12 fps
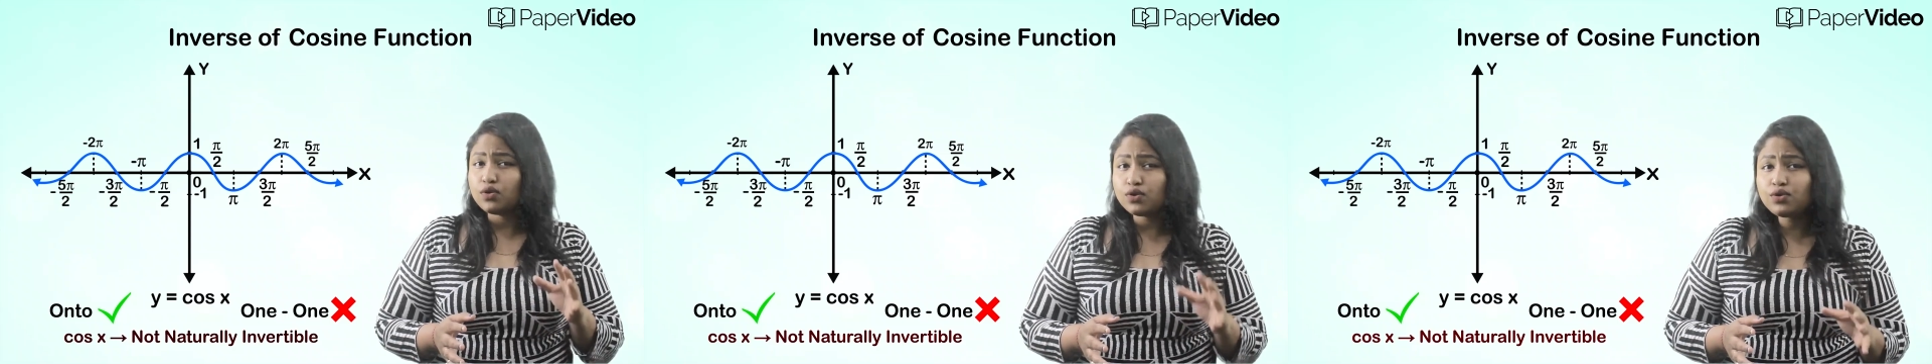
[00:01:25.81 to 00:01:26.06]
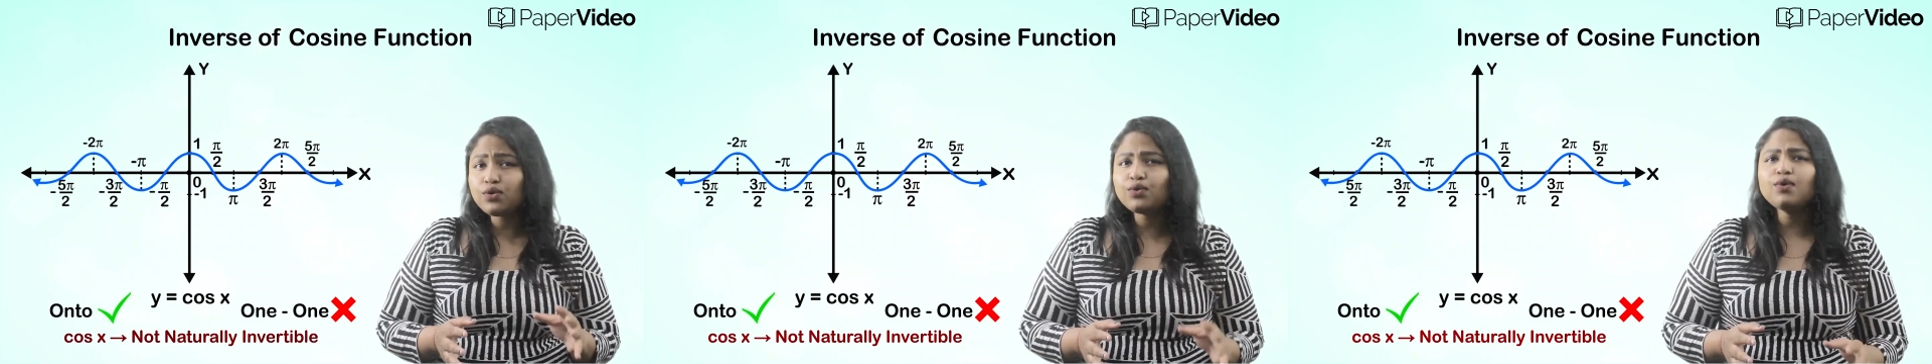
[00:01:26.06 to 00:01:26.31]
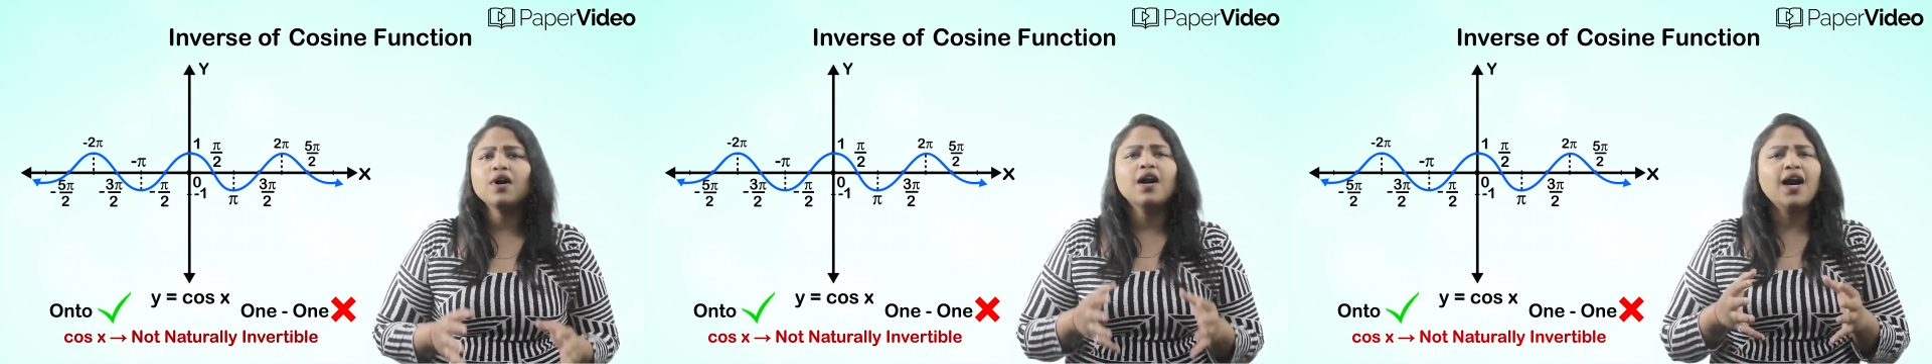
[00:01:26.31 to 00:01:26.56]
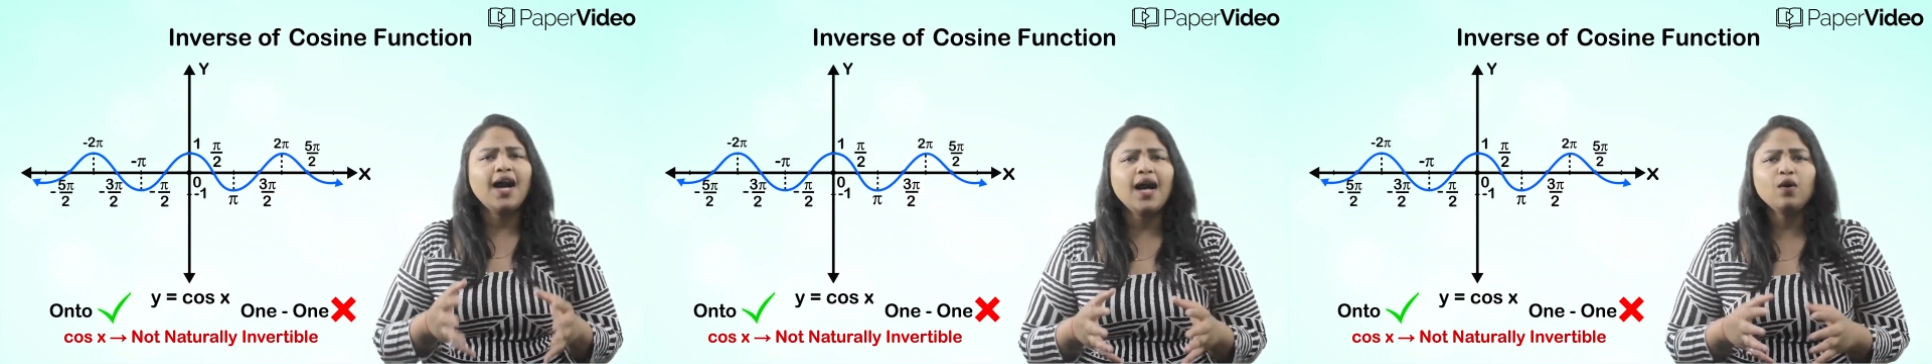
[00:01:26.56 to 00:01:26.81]
So,
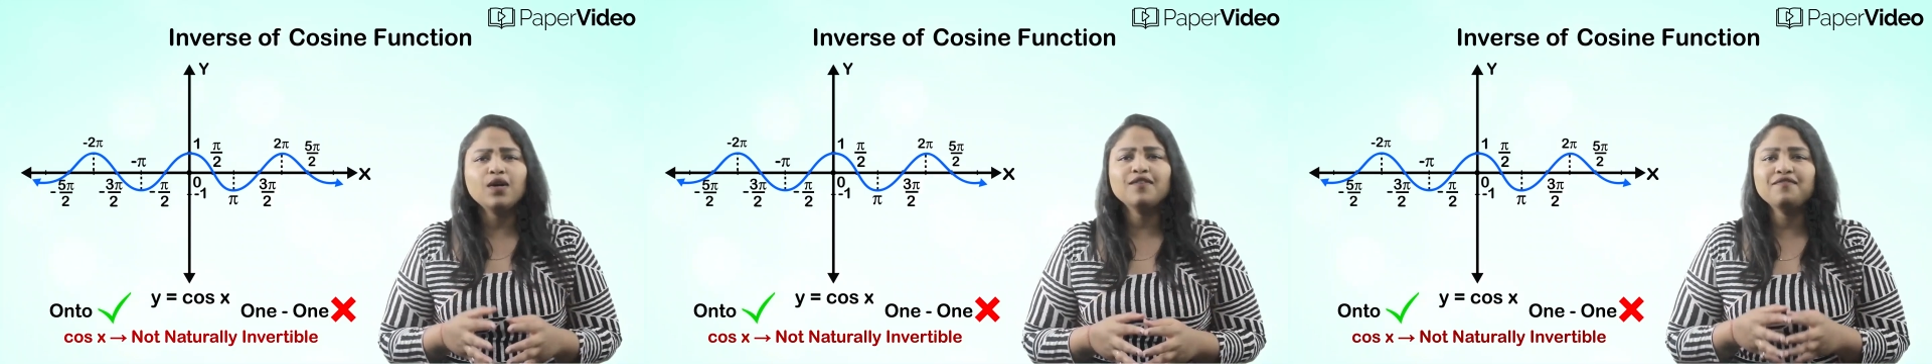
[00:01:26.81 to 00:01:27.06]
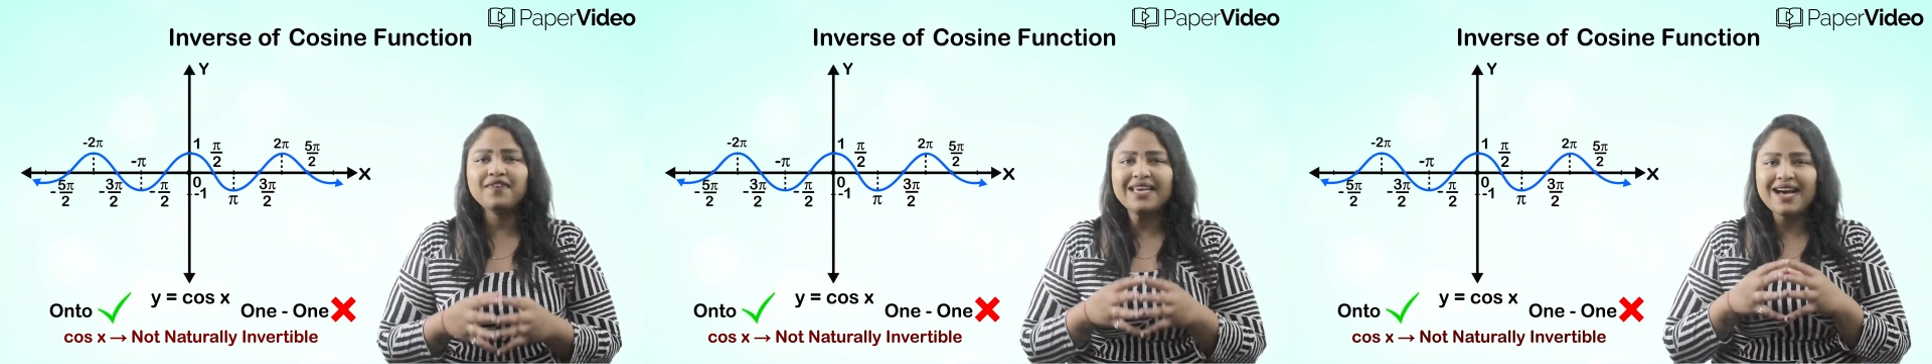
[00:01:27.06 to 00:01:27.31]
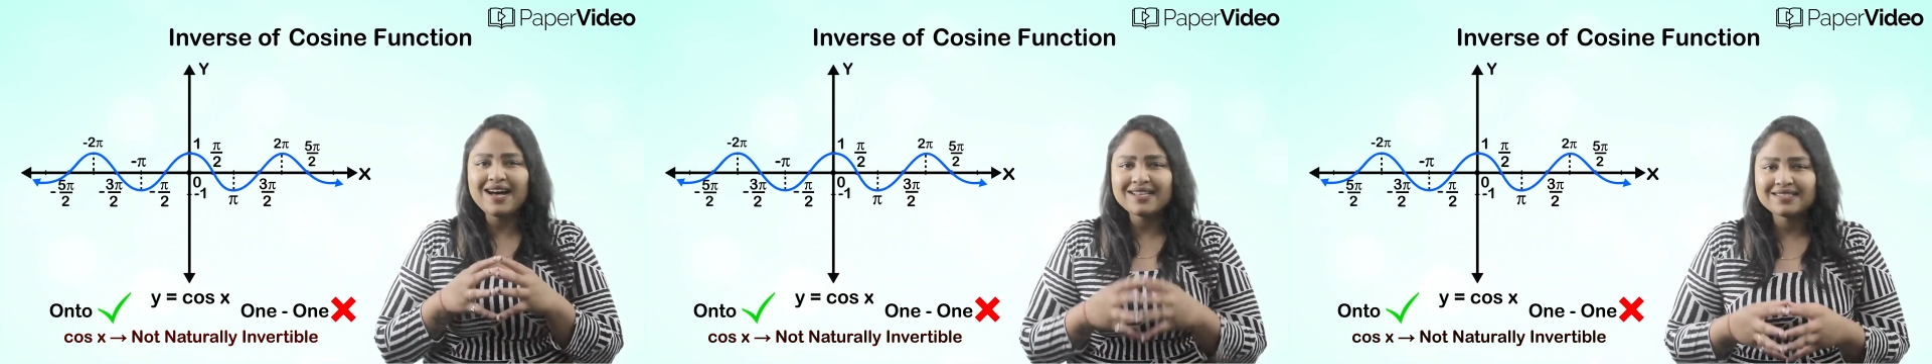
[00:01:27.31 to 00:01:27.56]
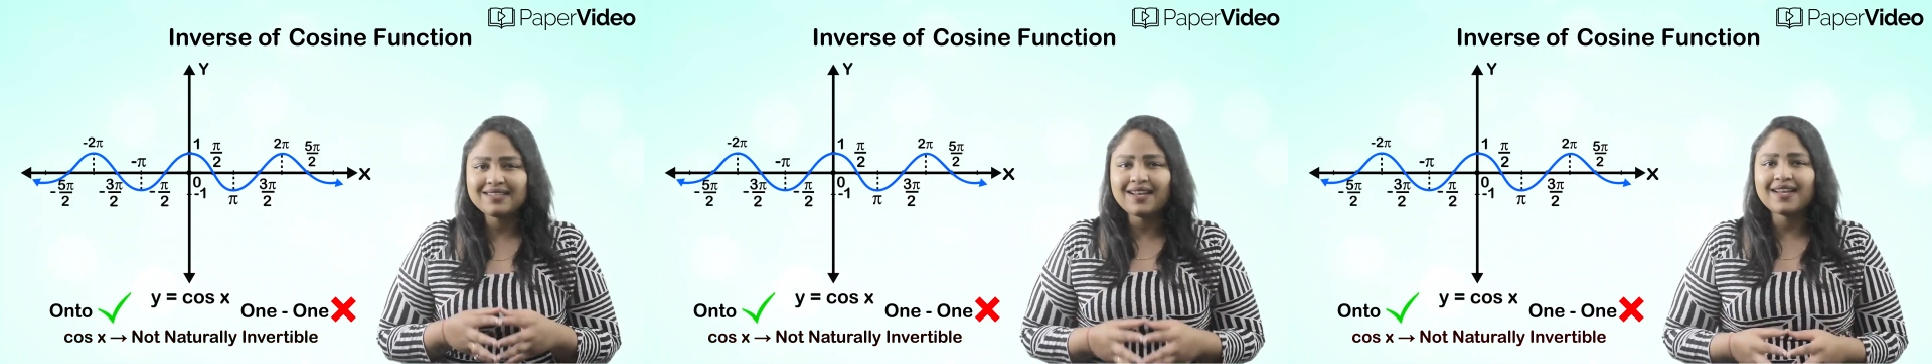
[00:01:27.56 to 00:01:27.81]
how come we
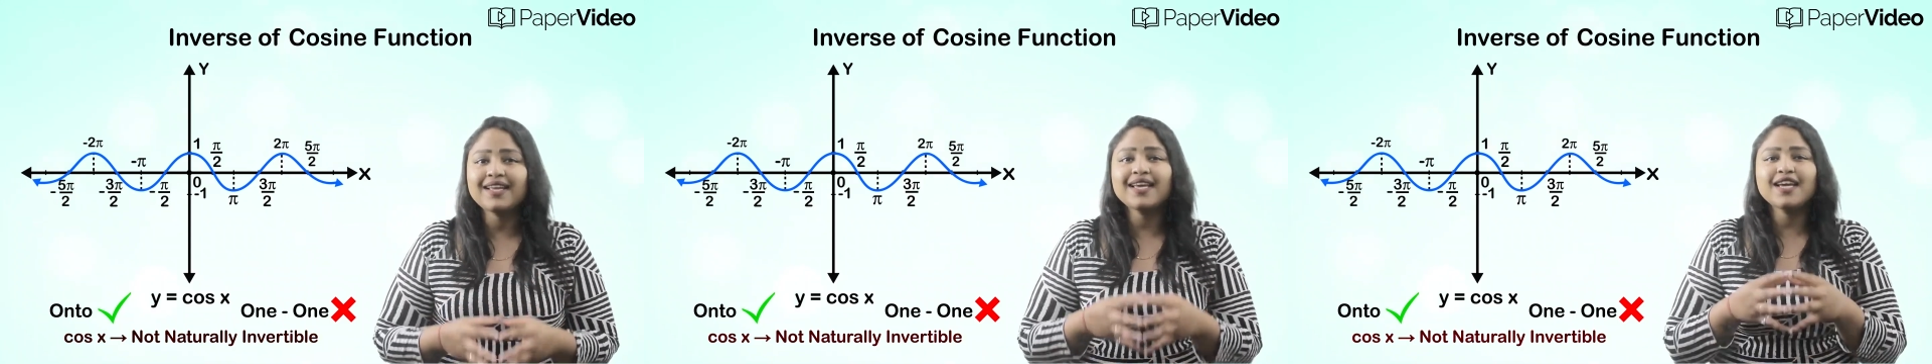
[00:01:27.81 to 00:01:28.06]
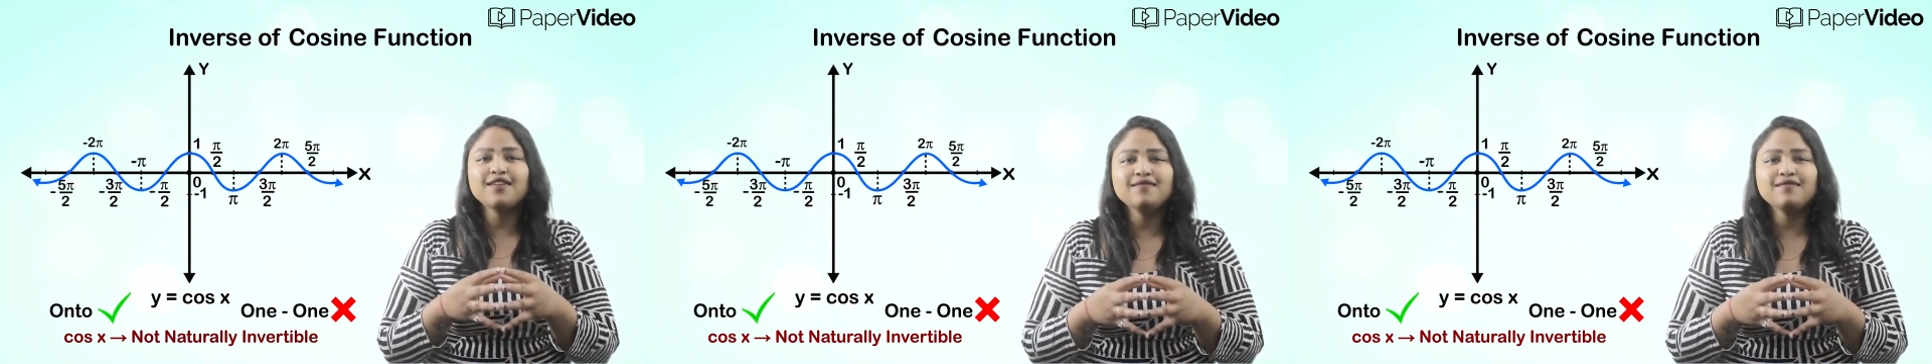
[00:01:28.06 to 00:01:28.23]
are studying